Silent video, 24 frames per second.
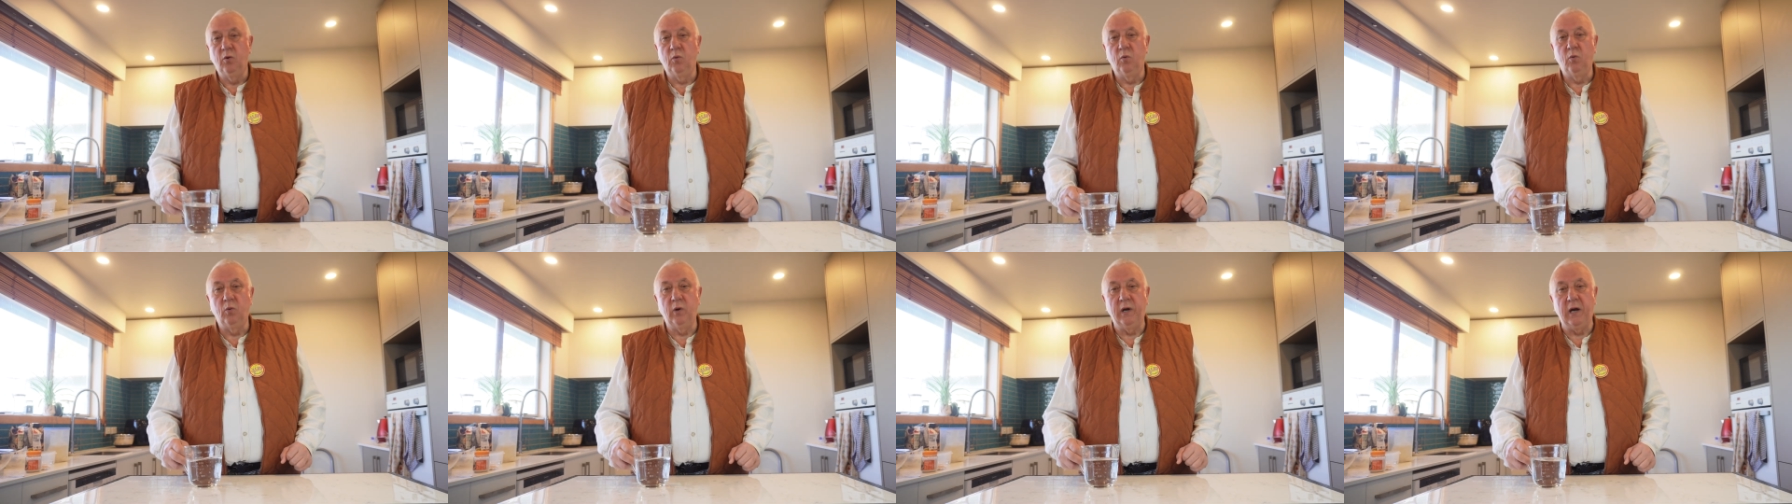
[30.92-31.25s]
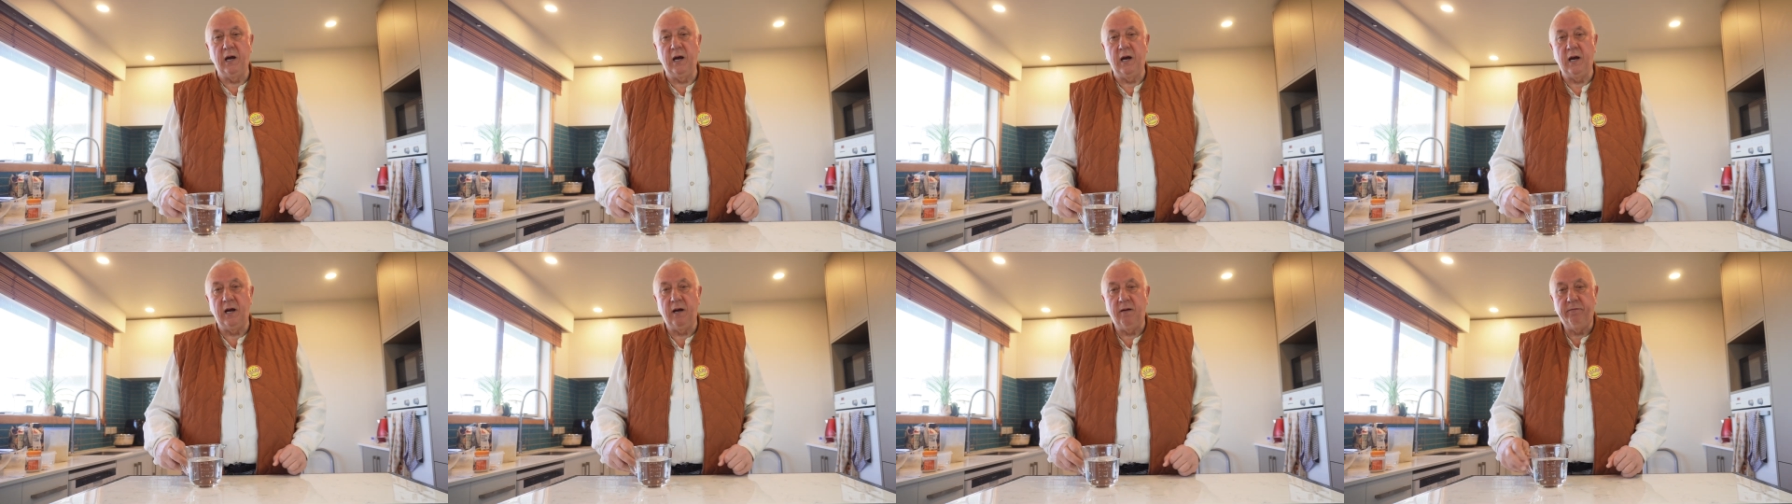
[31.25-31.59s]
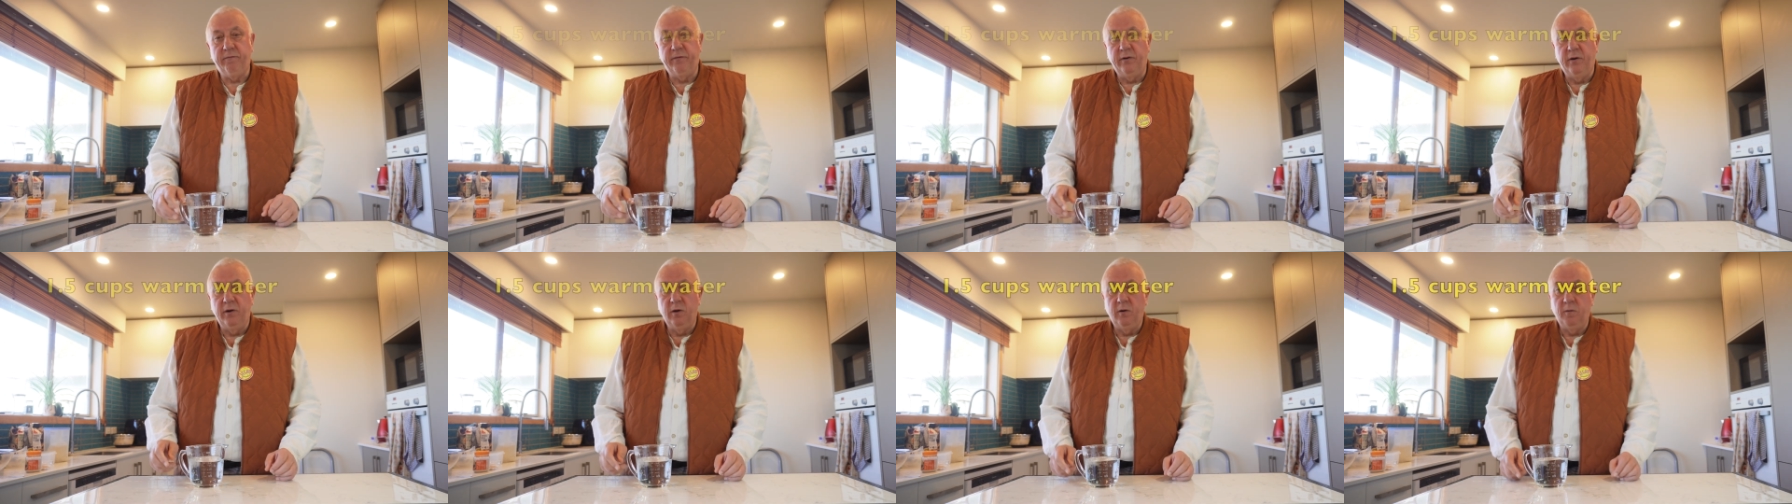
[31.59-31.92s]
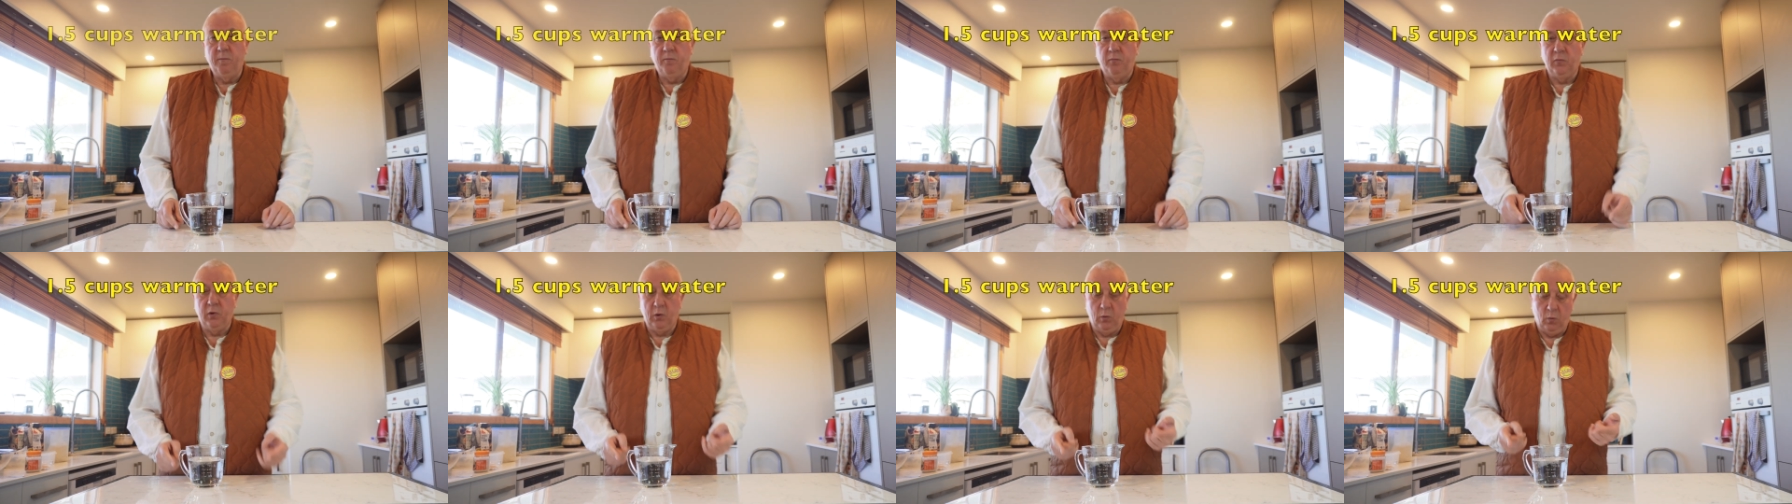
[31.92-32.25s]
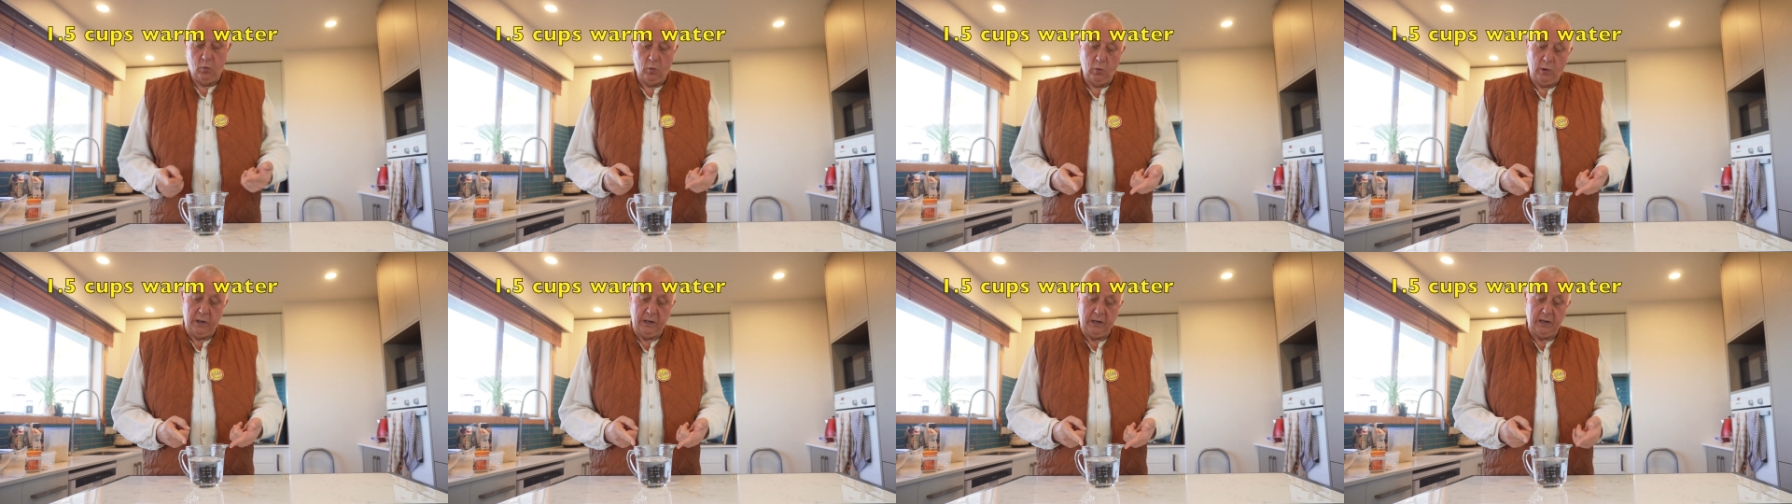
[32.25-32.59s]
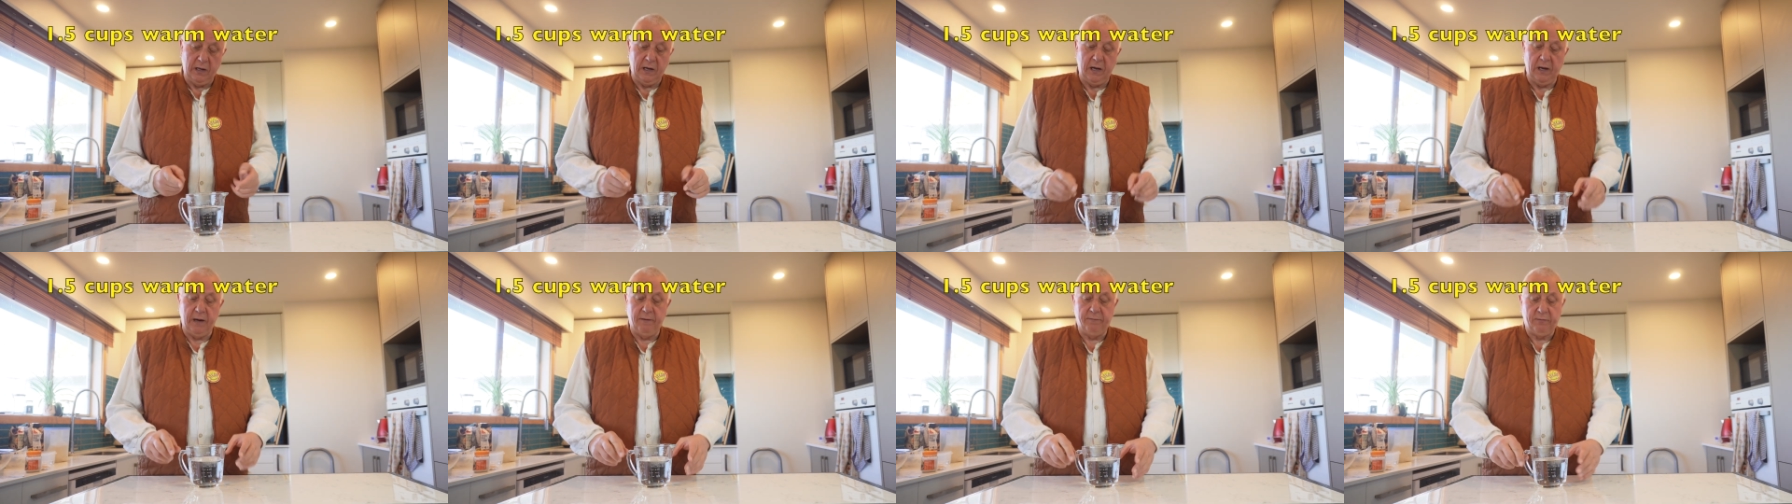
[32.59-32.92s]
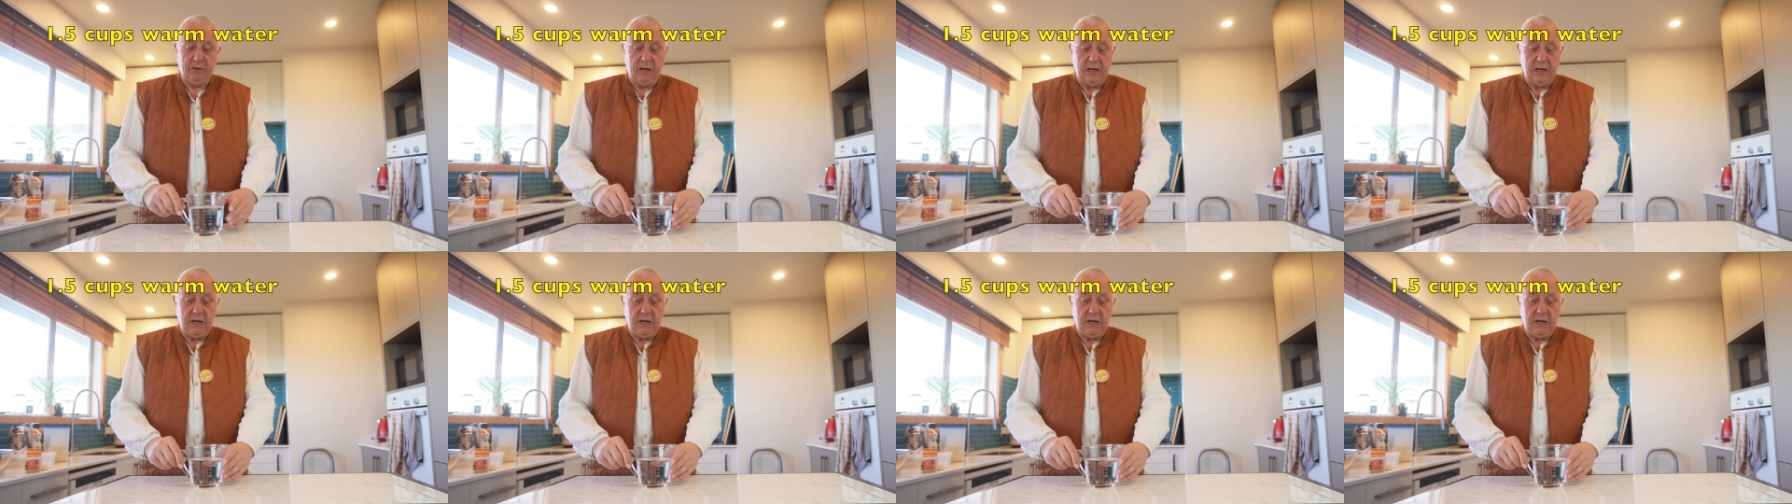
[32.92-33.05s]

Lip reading: we have 1.5